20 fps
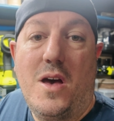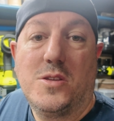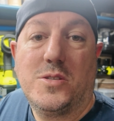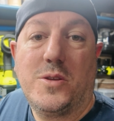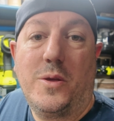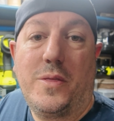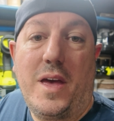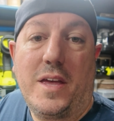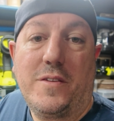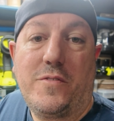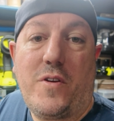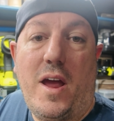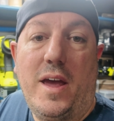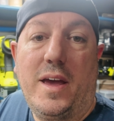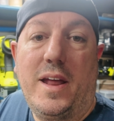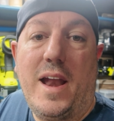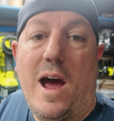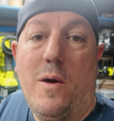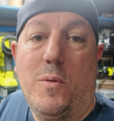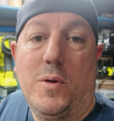So thanks for
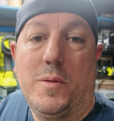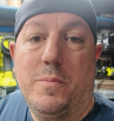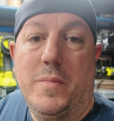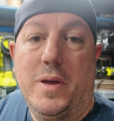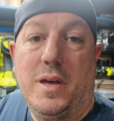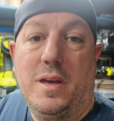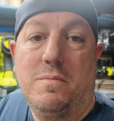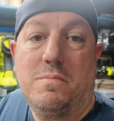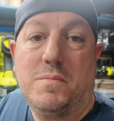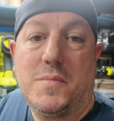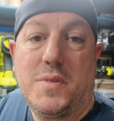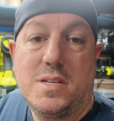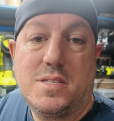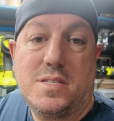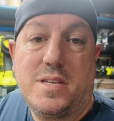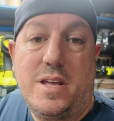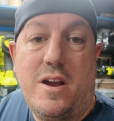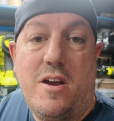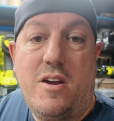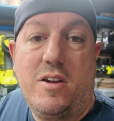hanging out with me.
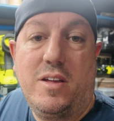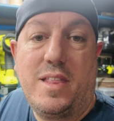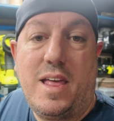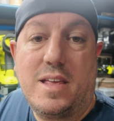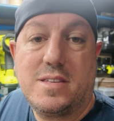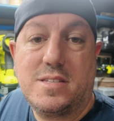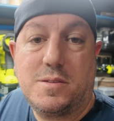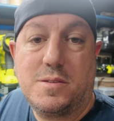Consider hitting that